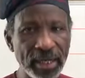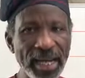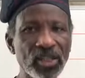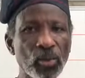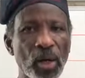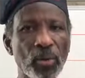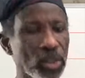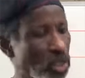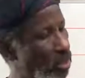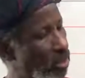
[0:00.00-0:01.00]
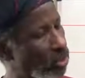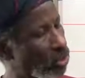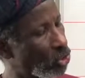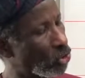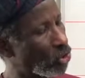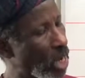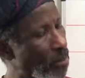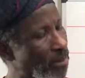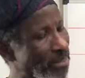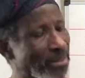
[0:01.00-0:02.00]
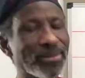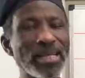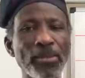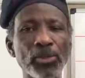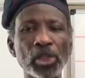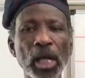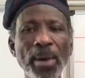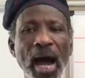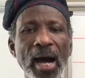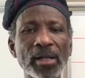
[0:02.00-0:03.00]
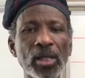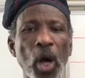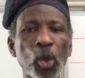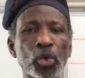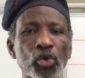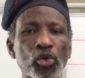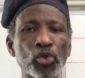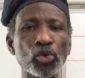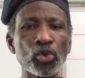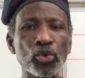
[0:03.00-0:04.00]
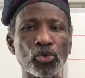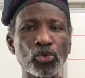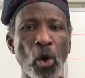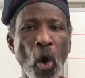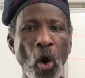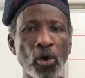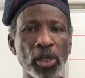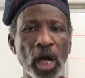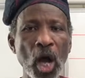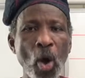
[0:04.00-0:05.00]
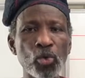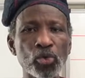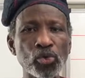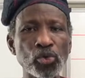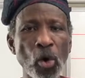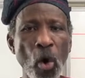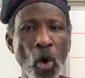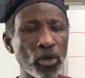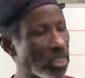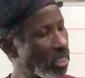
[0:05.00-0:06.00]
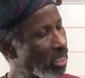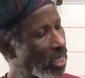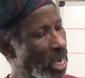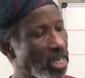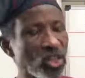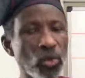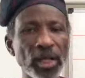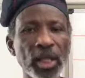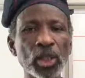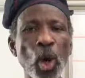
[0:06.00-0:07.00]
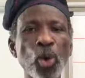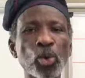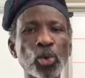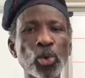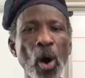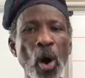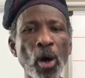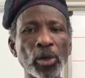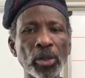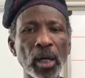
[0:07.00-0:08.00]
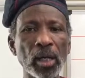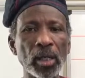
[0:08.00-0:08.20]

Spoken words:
the next one, which is the shape, is the same shape as sword, sword. And this one is dod,